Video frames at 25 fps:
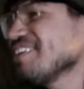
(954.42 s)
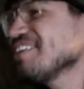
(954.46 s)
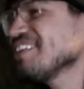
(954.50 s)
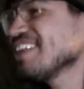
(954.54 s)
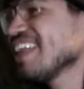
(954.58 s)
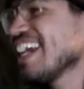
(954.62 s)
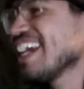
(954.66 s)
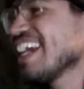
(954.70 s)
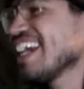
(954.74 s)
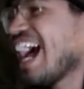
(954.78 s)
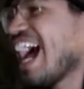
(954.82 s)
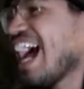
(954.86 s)
though,
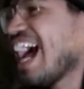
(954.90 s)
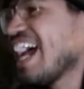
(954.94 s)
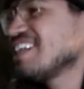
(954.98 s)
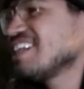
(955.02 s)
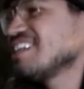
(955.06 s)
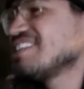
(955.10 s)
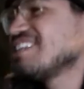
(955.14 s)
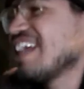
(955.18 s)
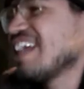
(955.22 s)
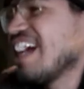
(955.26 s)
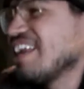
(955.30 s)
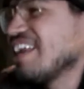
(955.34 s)
like I
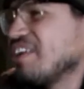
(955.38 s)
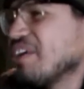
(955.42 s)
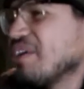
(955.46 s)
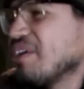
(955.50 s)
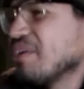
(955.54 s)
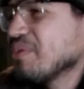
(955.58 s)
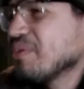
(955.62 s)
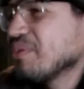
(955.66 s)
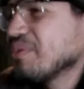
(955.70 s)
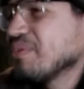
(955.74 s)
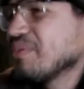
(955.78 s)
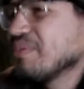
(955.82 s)
just I
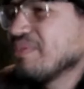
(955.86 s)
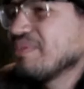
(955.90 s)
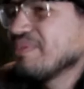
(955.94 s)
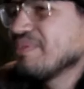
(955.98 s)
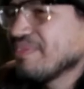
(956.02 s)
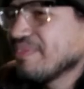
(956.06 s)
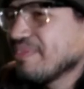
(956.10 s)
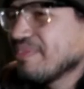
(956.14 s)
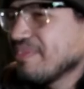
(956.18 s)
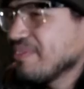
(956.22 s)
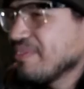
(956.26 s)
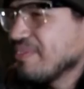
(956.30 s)
don't
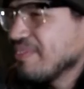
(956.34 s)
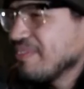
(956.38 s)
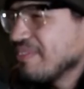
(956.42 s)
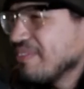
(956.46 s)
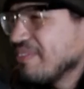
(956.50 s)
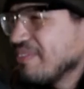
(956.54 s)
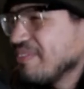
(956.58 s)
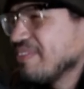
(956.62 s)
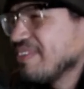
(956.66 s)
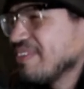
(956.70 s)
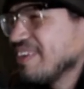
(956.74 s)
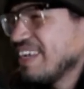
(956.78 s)

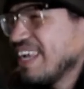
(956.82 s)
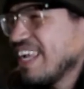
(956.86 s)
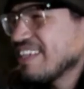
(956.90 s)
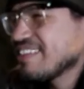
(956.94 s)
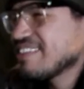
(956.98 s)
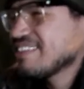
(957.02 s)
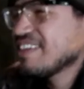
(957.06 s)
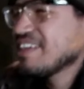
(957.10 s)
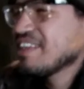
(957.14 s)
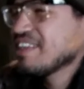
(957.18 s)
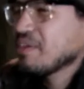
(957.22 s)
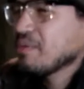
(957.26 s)

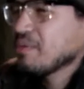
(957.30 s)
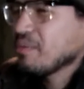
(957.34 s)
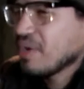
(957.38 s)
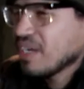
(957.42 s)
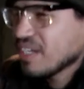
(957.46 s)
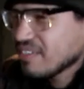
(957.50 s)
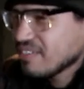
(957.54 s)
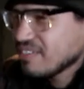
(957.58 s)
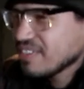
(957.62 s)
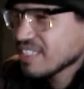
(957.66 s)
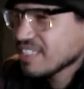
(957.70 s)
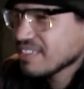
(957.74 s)
necessarily
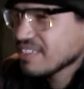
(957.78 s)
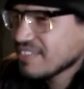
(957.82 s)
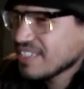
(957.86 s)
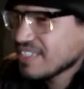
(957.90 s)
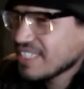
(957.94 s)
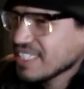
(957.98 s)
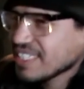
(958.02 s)
want to fuck a